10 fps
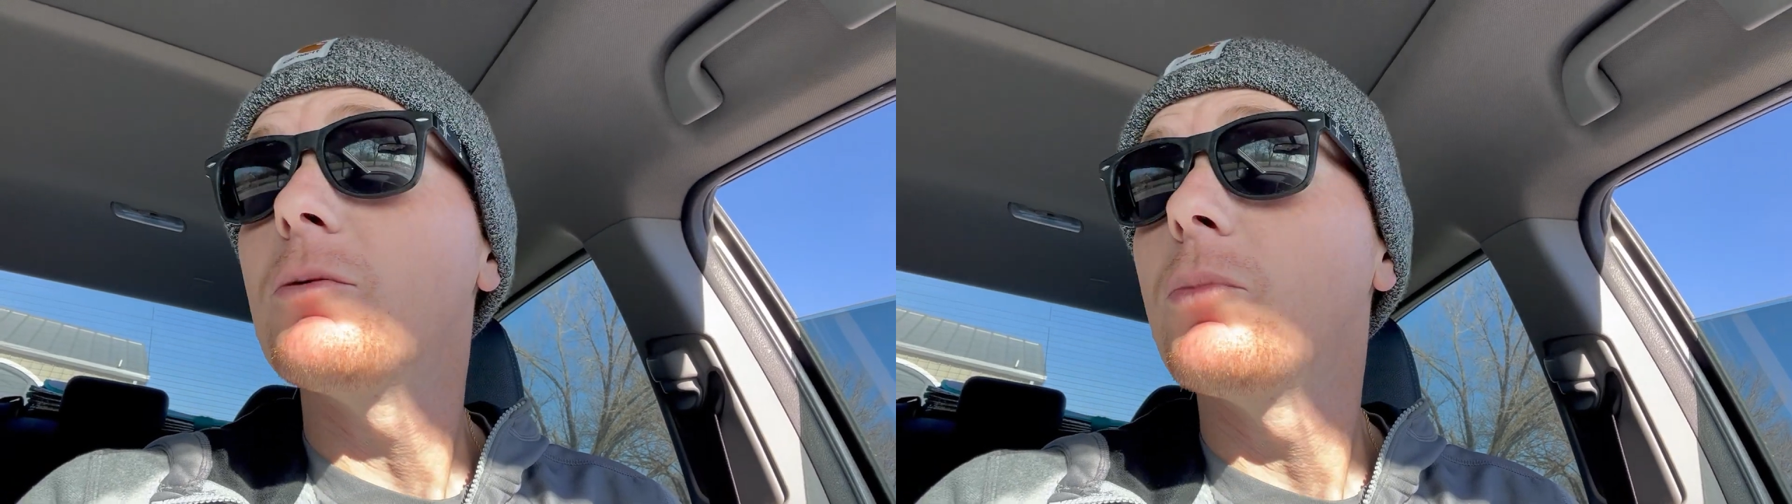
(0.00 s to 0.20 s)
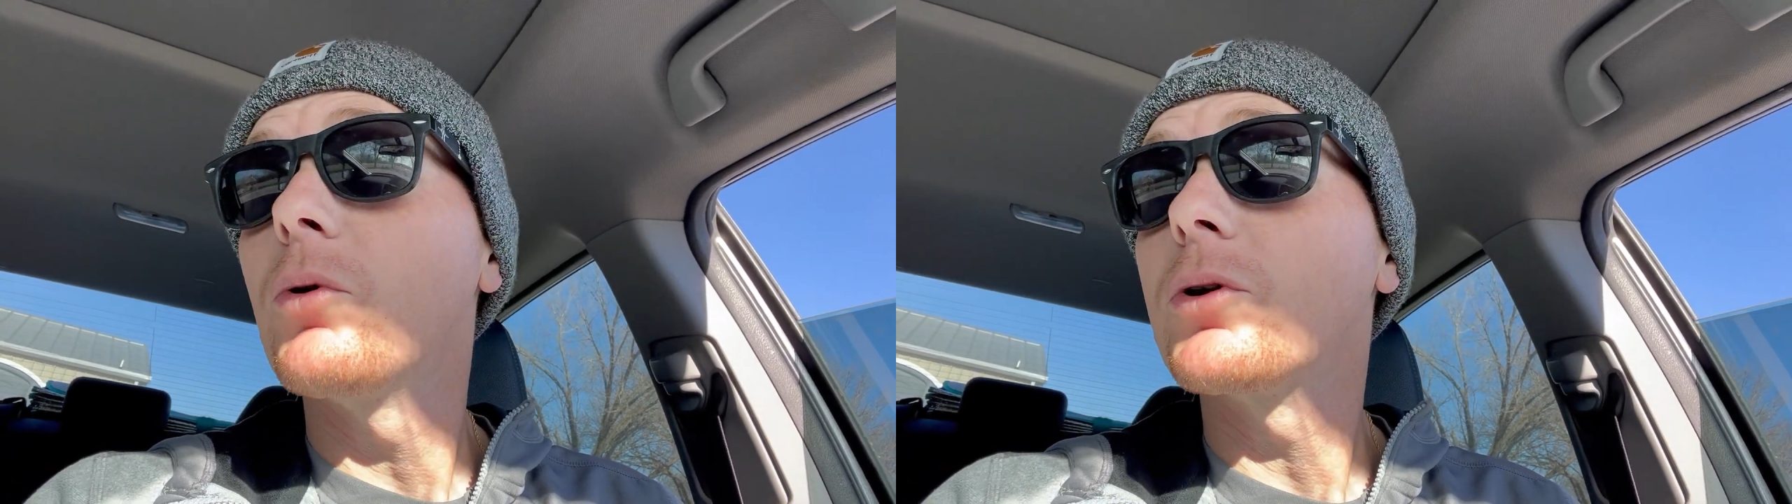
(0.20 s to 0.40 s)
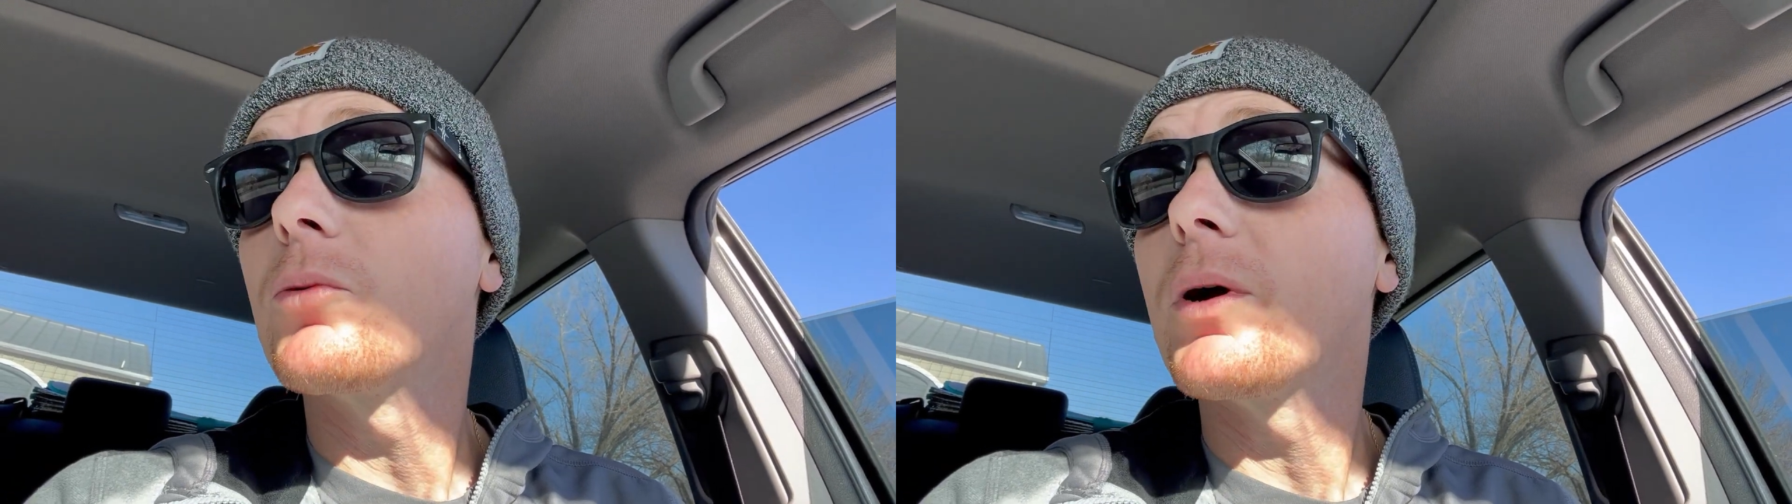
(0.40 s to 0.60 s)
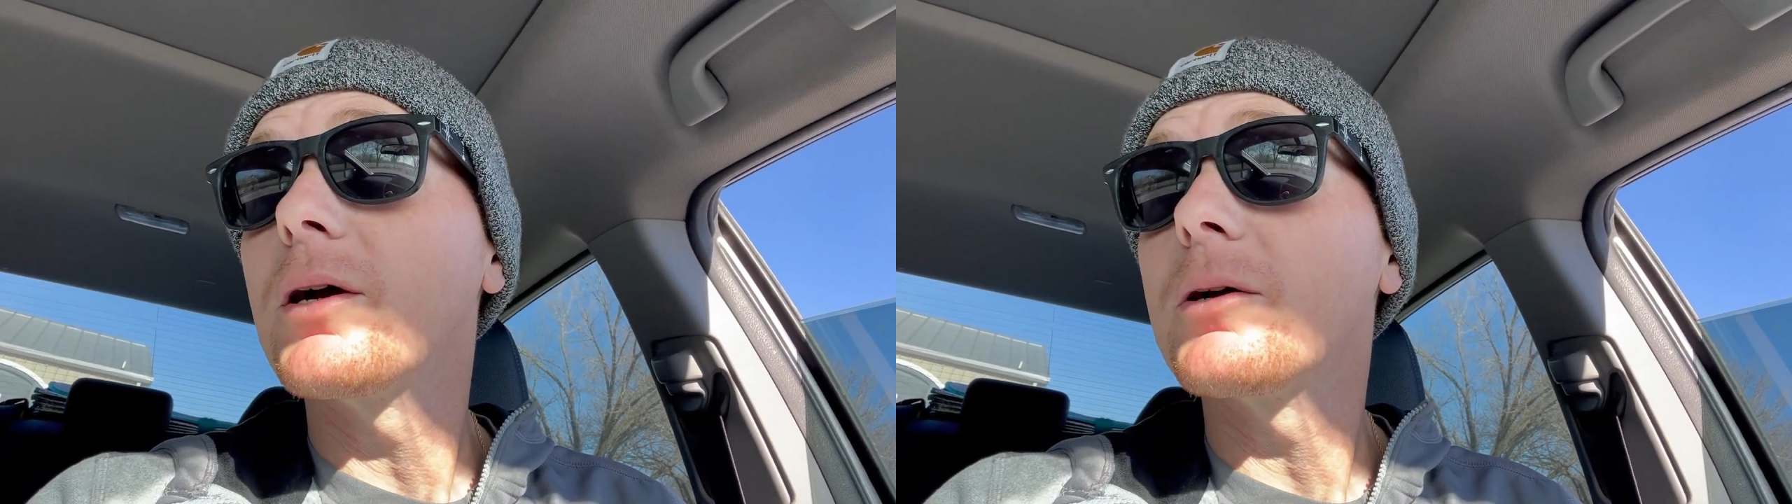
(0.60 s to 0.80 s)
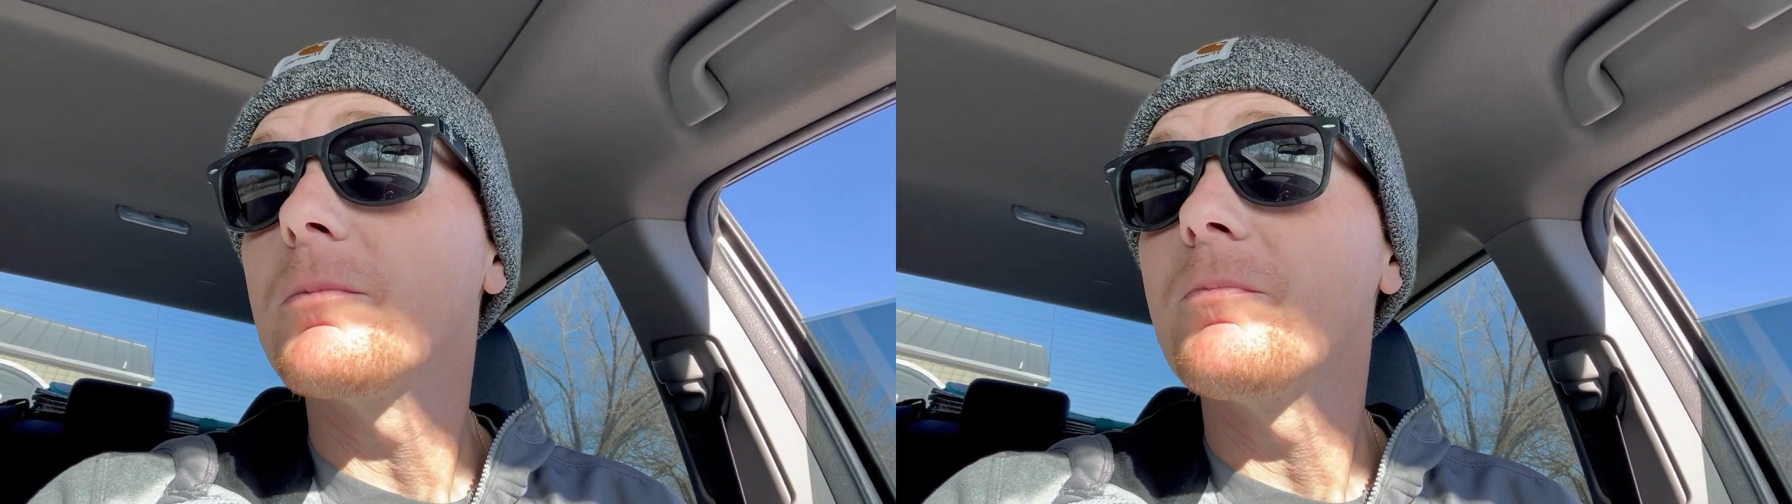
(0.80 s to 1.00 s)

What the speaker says: border, where